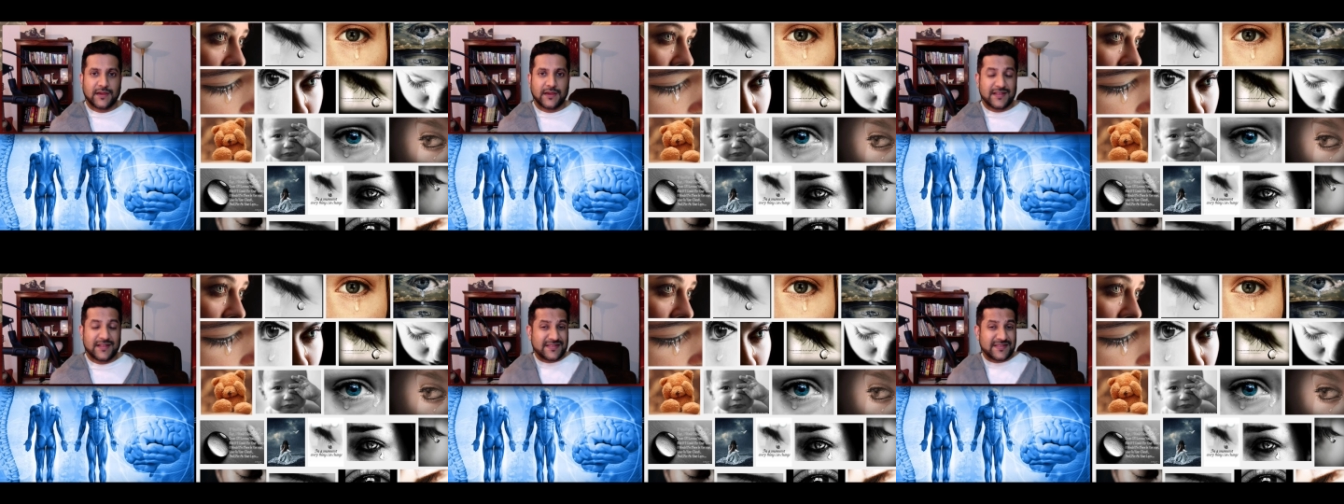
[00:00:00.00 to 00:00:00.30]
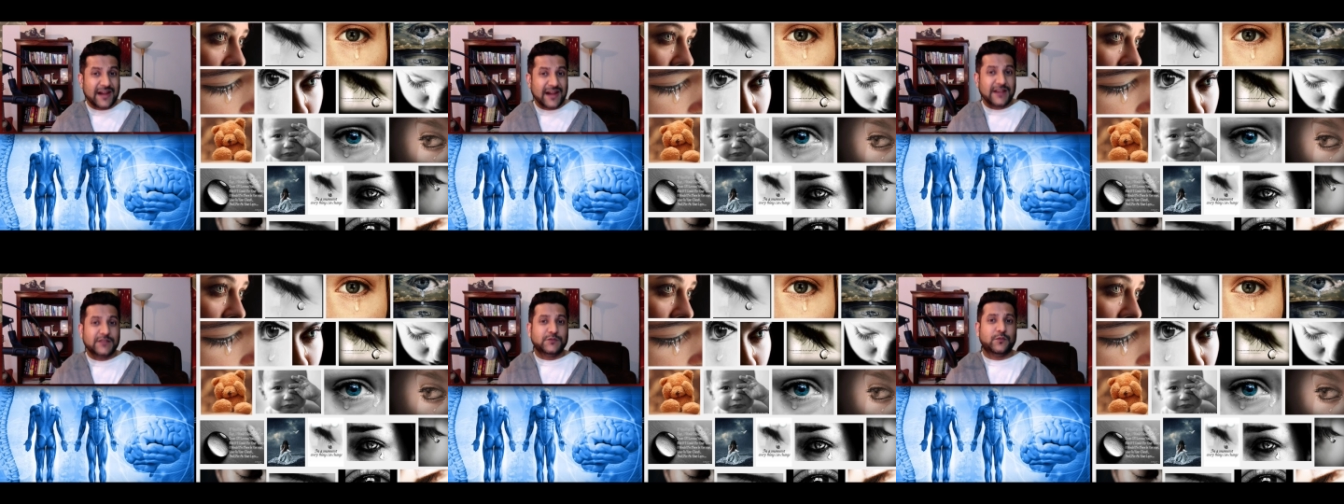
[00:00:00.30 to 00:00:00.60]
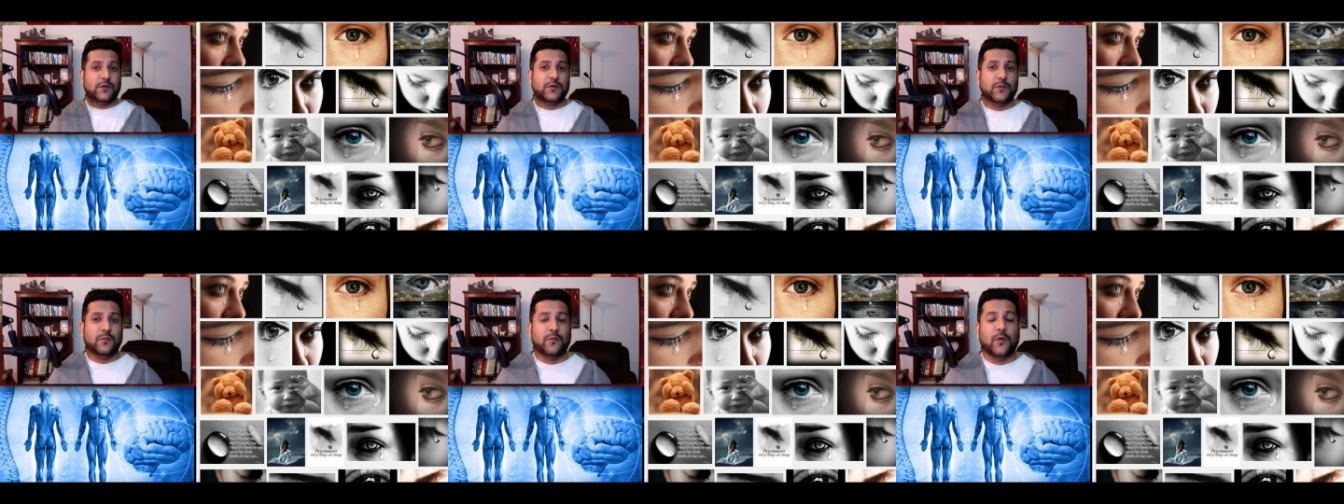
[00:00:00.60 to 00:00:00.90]
and that is
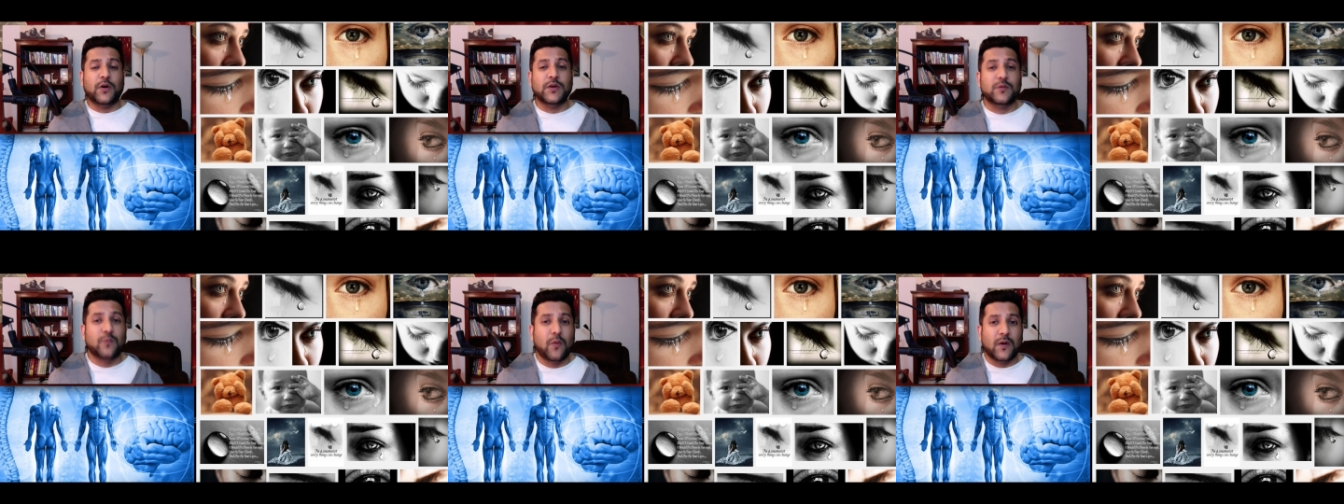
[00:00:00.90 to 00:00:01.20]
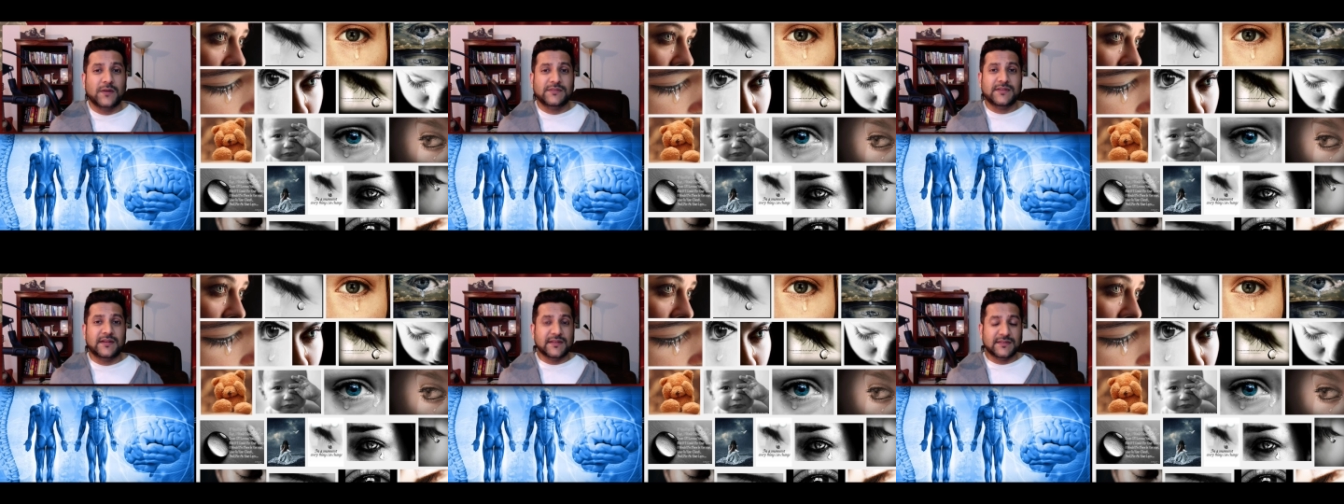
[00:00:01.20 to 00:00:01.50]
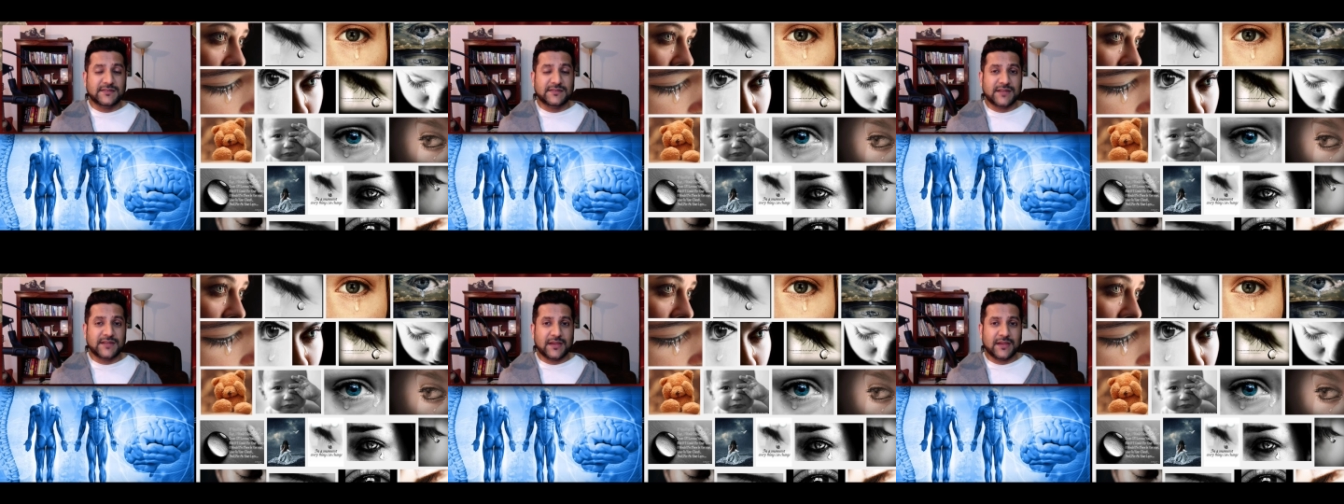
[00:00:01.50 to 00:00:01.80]
what your body wants at
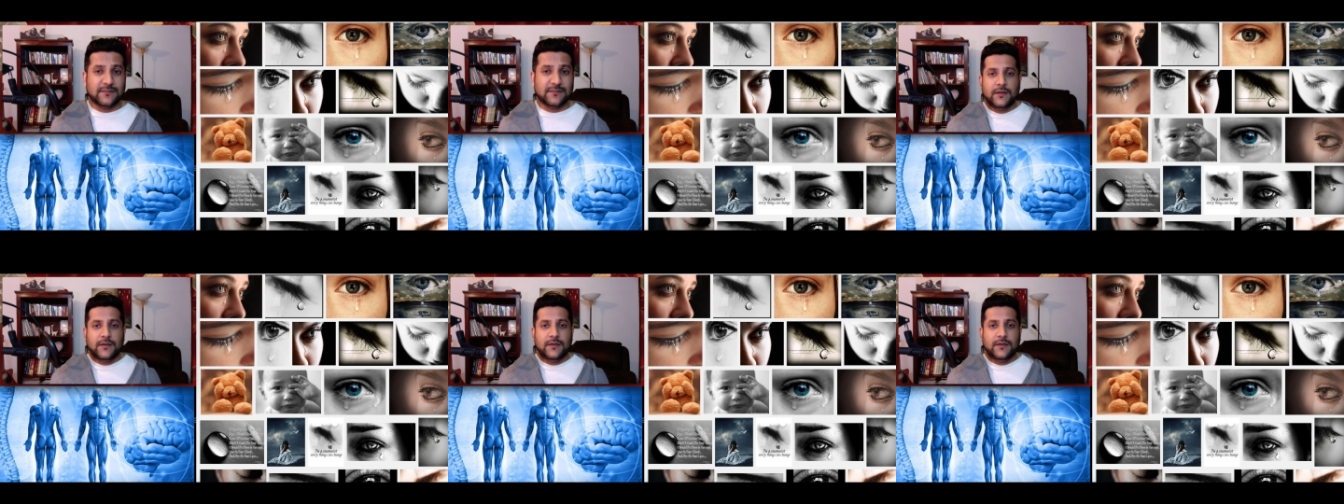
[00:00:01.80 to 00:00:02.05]
this time.